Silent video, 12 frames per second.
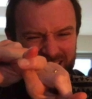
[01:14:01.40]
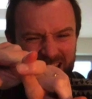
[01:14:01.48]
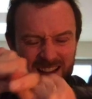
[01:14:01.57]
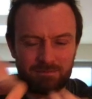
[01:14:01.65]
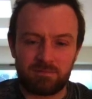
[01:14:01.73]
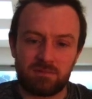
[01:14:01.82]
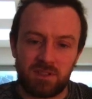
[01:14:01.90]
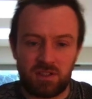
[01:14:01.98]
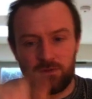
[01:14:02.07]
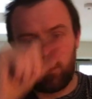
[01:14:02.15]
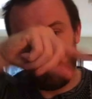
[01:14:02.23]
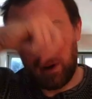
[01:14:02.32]
that to
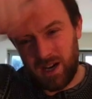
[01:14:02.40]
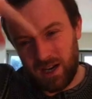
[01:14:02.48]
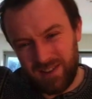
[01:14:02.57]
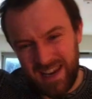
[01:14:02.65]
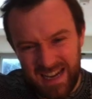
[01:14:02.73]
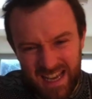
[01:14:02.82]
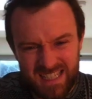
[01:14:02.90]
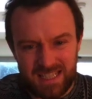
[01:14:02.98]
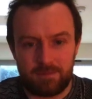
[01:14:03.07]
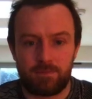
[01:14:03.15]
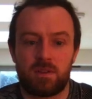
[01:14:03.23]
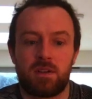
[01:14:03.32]
form a kind of
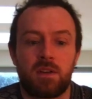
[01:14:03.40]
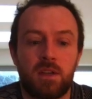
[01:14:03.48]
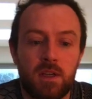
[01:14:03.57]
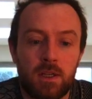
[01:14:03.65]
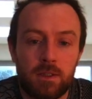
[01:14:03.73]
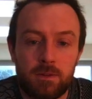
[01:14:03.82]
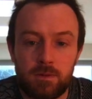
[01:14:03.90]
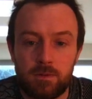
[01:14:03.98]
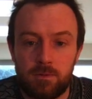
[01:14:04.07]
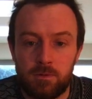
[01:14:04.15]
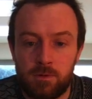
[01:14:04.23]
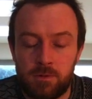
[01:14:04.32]
helix.
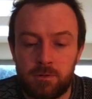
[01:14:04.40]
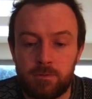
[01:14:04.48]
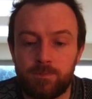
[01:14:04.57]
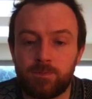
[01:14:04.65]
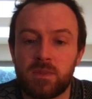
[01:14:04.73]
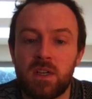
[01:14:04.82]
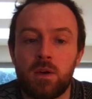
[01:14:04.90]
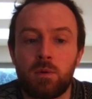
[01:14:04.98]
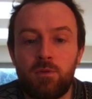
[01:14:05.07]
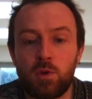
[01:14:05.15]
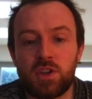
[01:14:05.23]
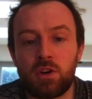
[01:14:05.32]

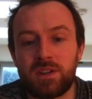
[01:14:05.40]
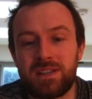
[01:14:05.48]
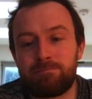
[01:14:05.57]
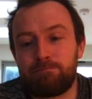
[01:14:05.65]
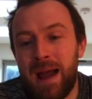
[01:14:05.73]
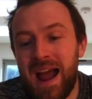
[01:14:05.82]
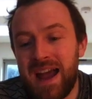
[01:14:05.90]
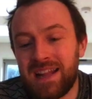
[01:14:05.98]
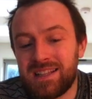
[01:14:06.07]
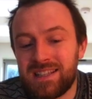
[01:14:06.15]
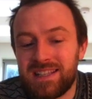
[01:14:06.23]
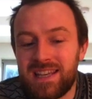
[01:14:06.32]
We've also got these
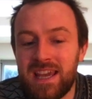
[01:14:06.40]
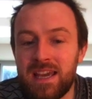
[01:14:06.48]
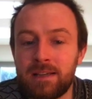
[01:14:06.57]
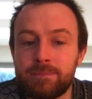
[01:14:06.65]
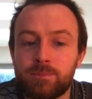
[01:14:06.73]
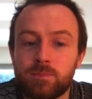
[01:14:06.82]
bands here.